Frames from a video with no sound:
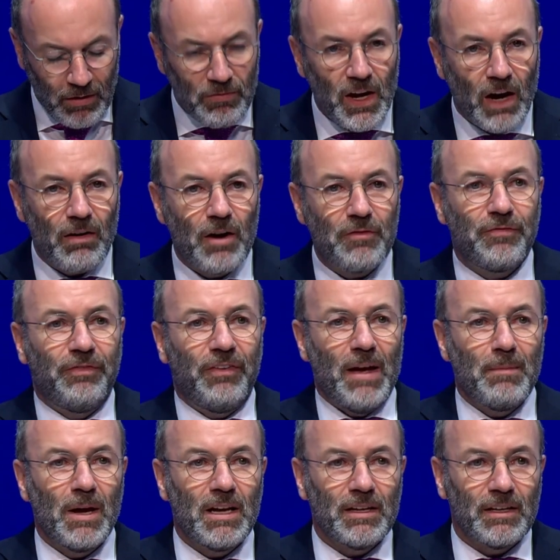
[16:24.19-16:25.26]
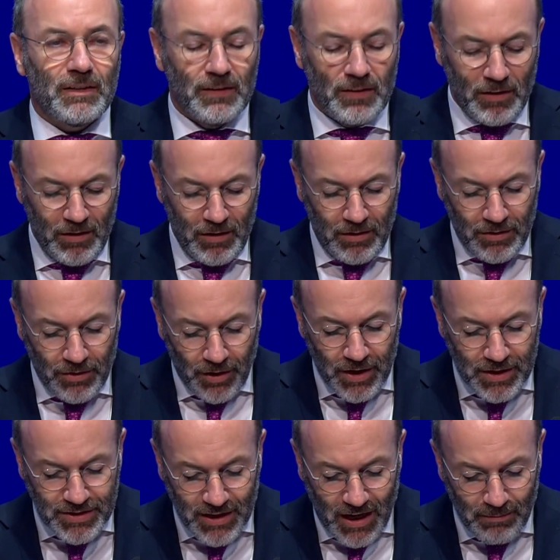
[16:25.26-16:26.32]
We are a family, not
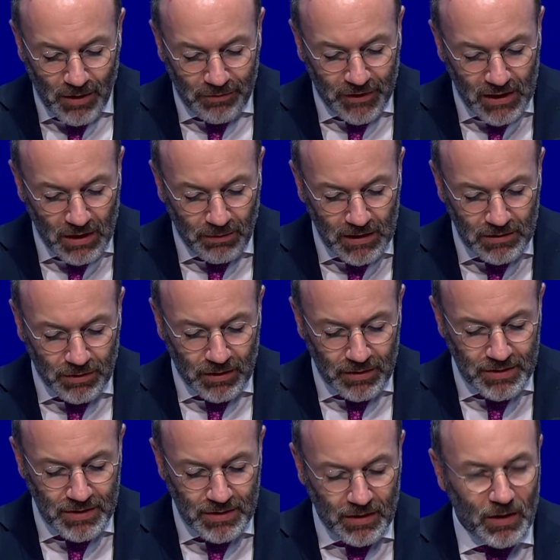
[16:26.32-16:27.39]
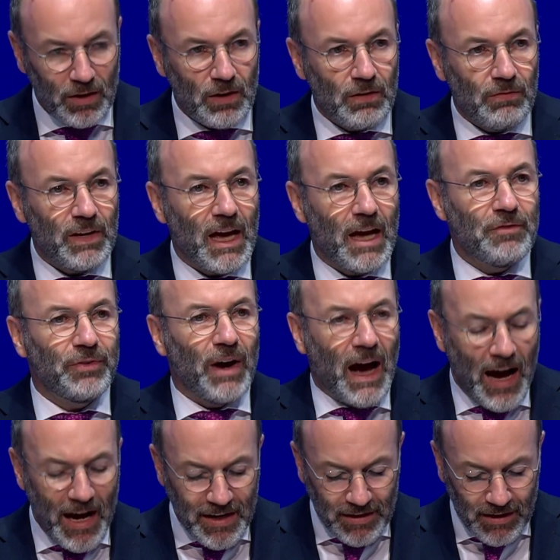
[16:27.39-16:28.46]
a sum of individuals. We have
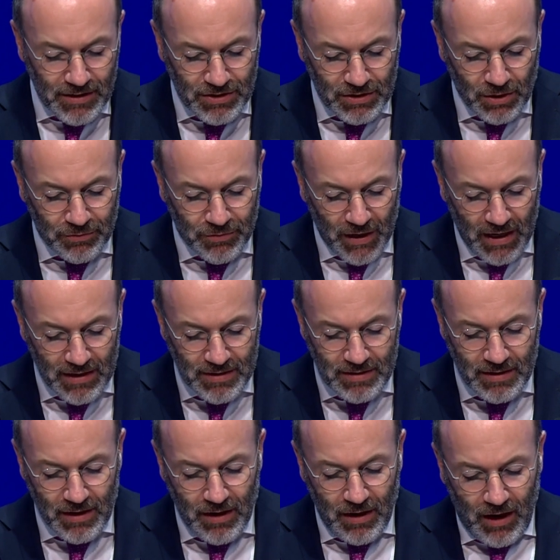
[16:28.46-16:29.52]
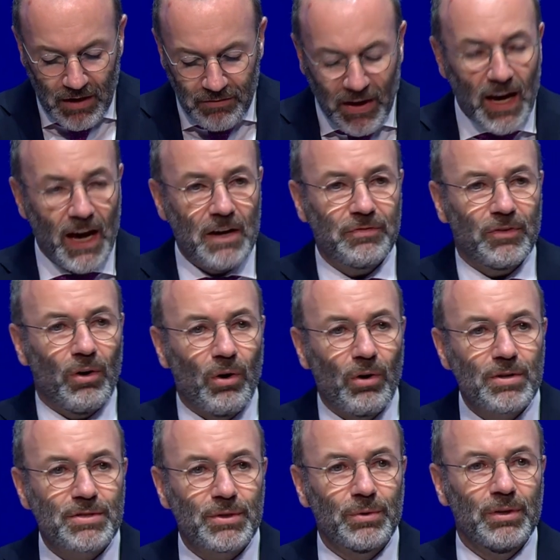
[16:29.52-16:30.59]
ideas, dear friends, and we have
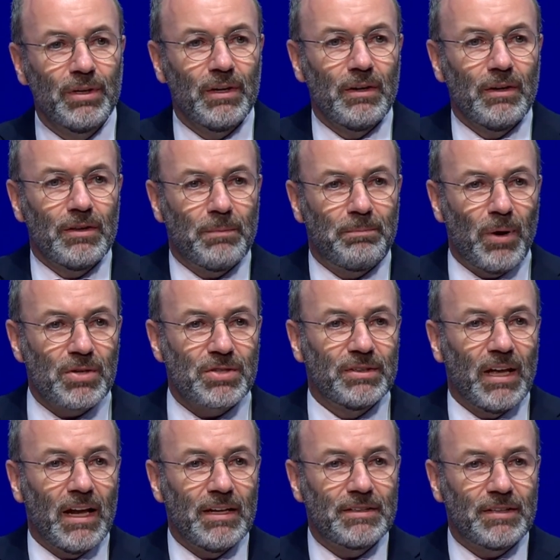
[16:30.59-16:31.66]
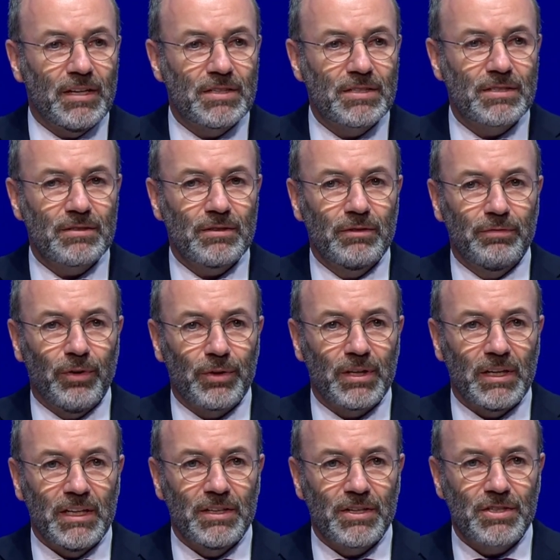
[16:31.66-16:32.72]
also the personalities for the
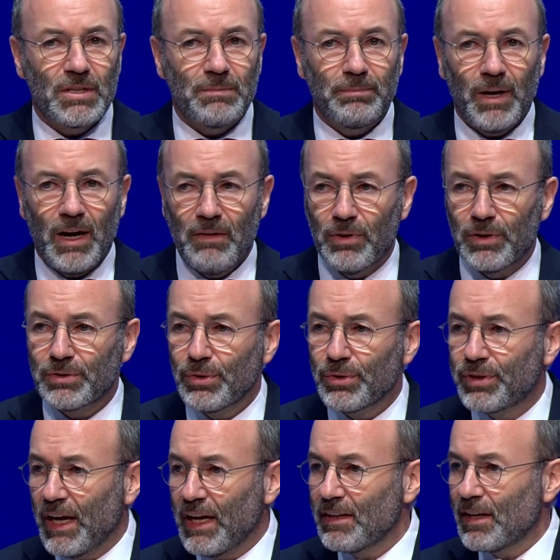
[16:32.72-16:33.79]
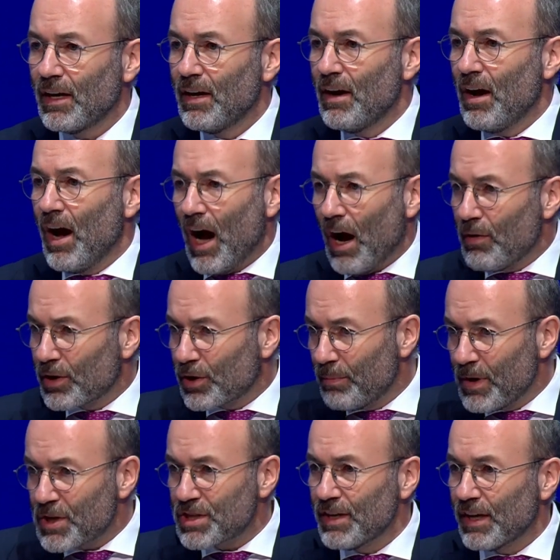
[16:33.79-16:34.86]
leadership. I want to thank our
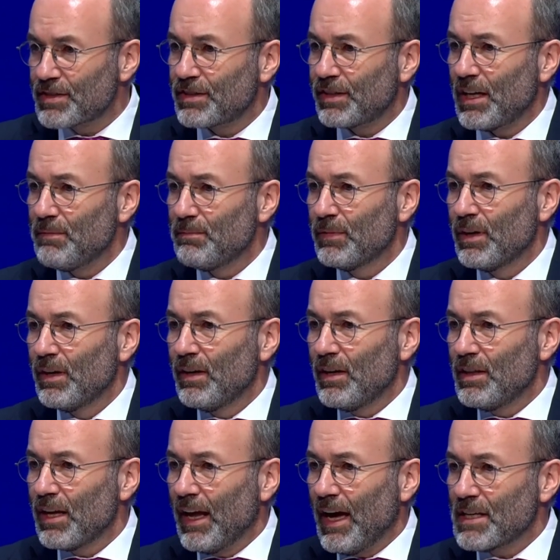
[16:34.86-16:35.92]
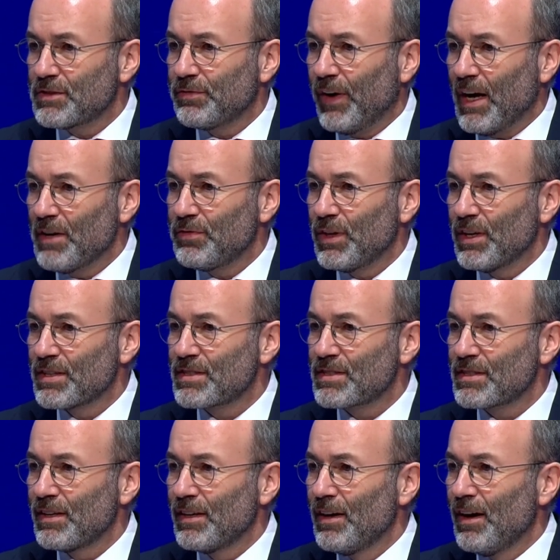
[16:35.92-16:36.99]
commissioners' team in the last 5
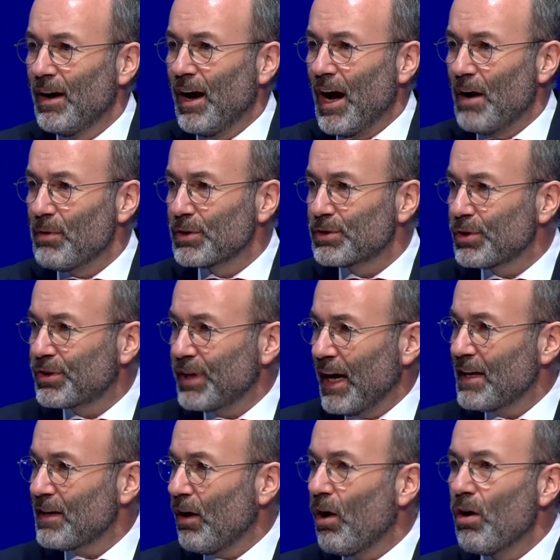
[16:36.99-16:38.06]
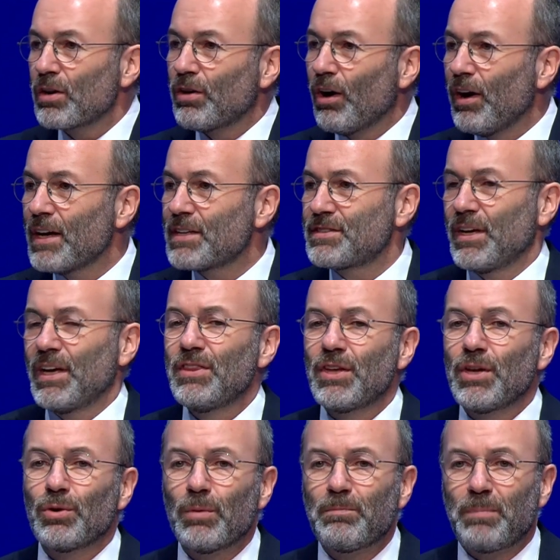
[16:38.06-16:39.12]
years. I want to thank all colleagues in the
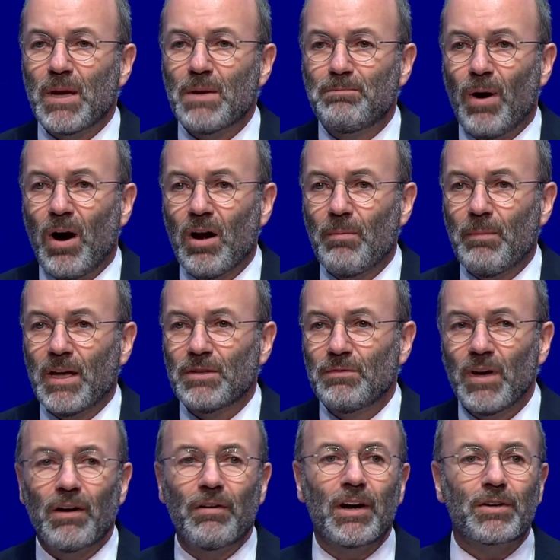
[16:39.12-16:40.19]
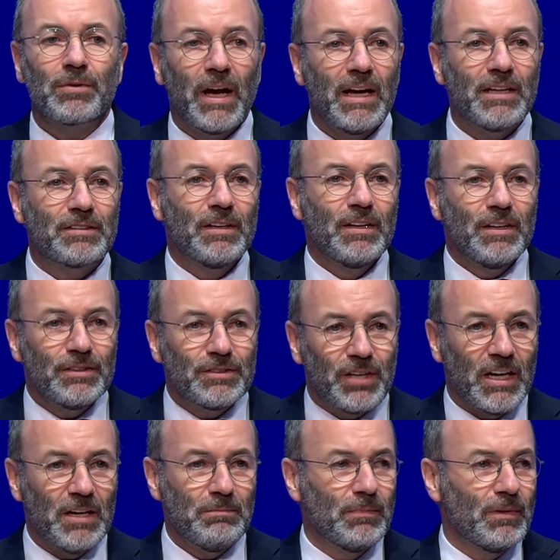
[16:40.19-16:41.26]
European Parliament. We are a great
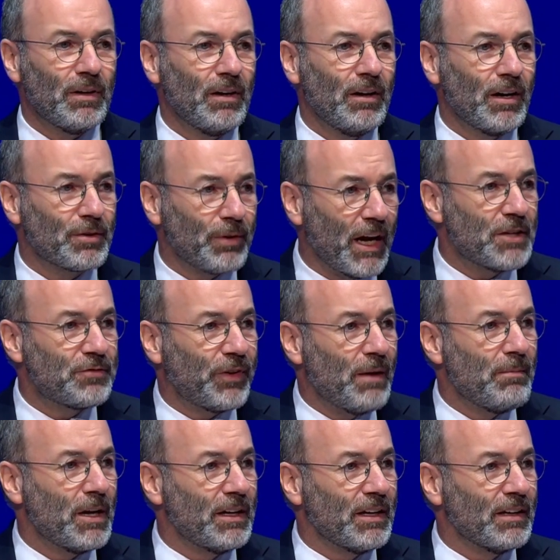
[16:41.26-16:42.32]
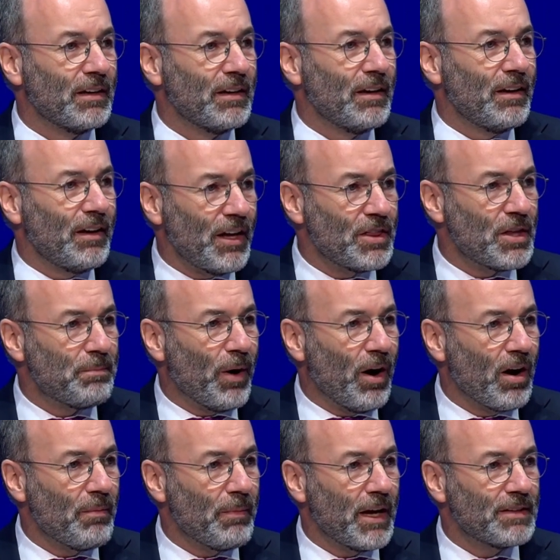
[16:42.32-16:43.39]
team, a great family in the
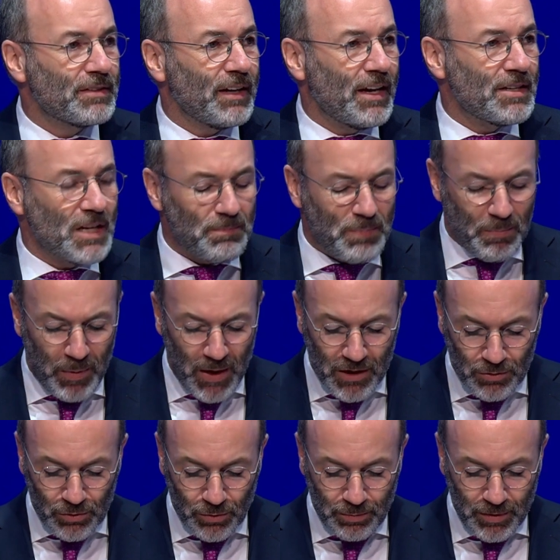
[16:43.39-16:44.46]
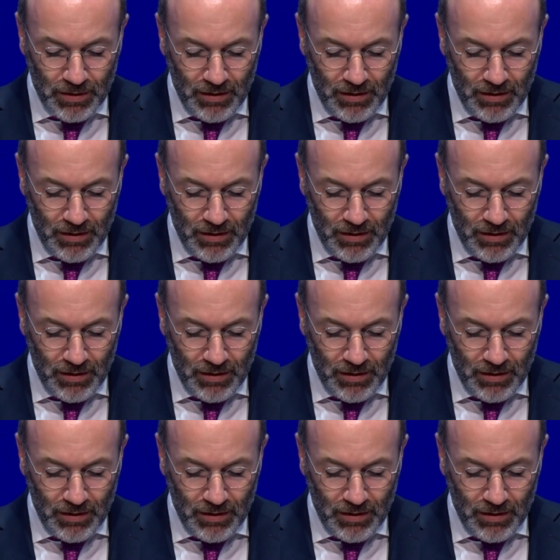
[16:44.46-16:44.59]
Parliament as EPP Group.